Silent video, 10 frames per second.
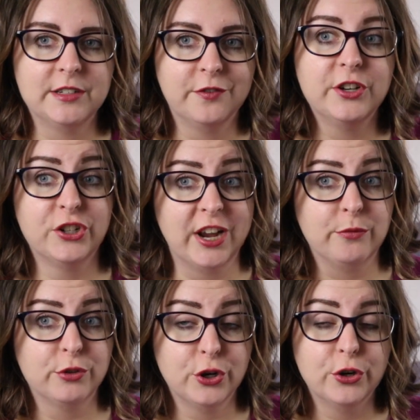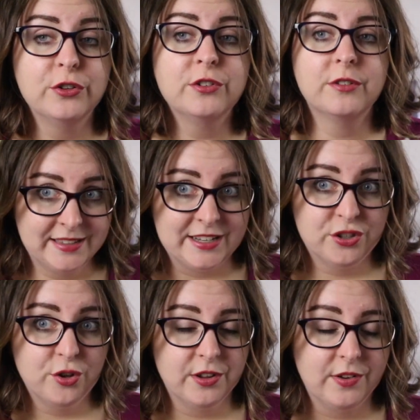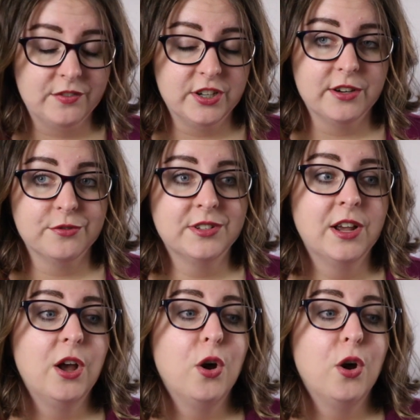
to finish and returned, that's 35 titles,